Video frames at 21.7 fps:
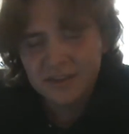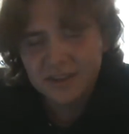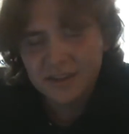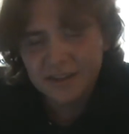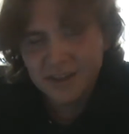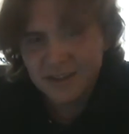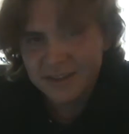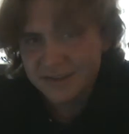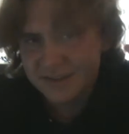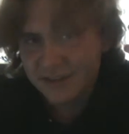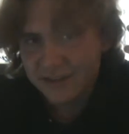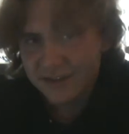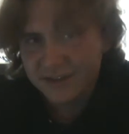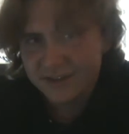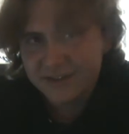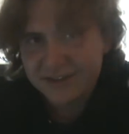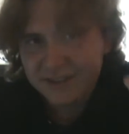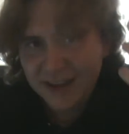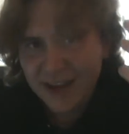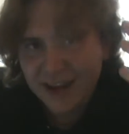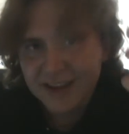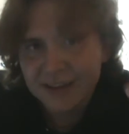it's
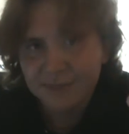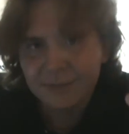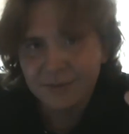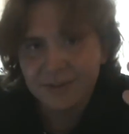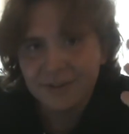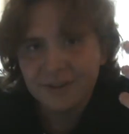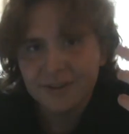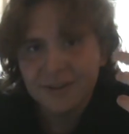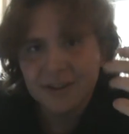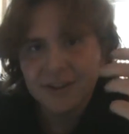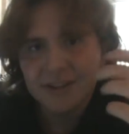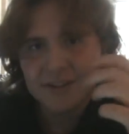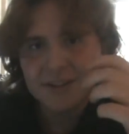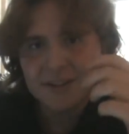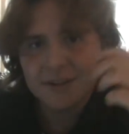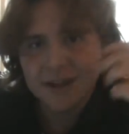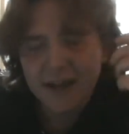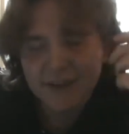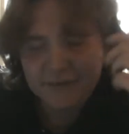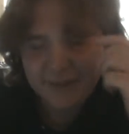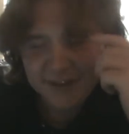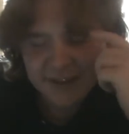understandable to
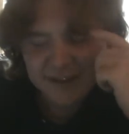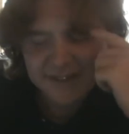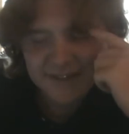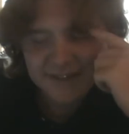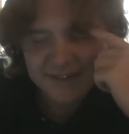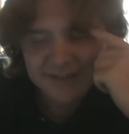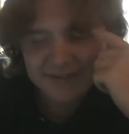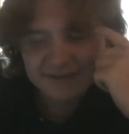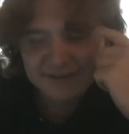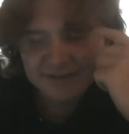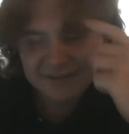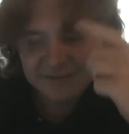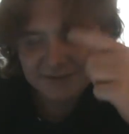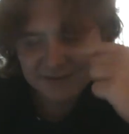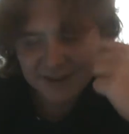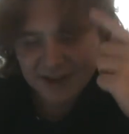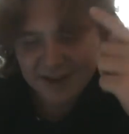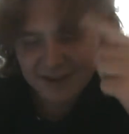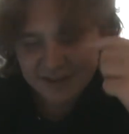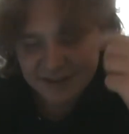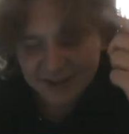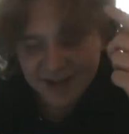have this
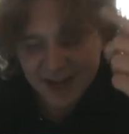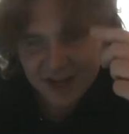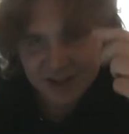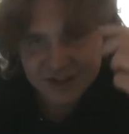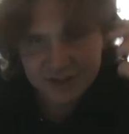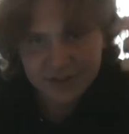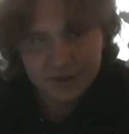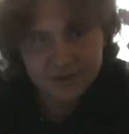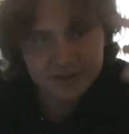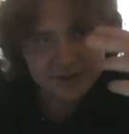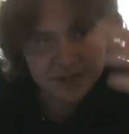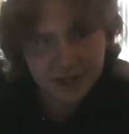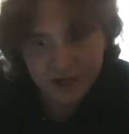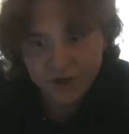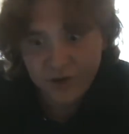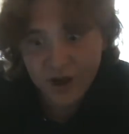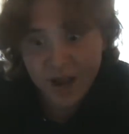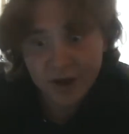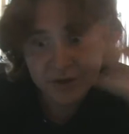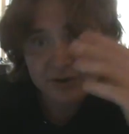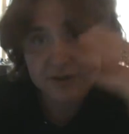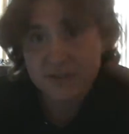inclination to stick
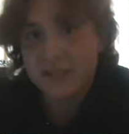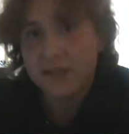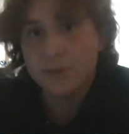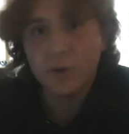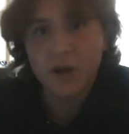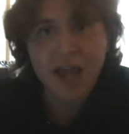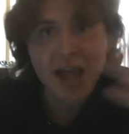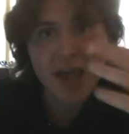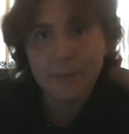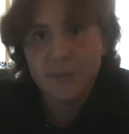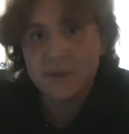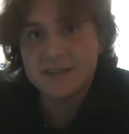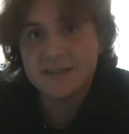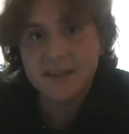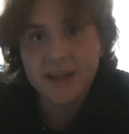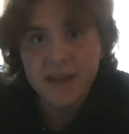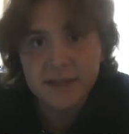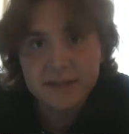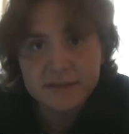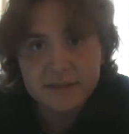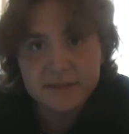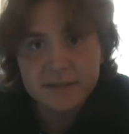around and see what happens
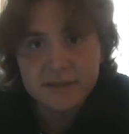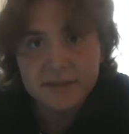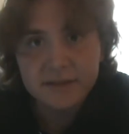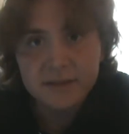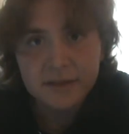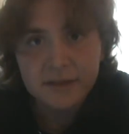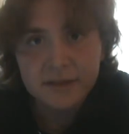next.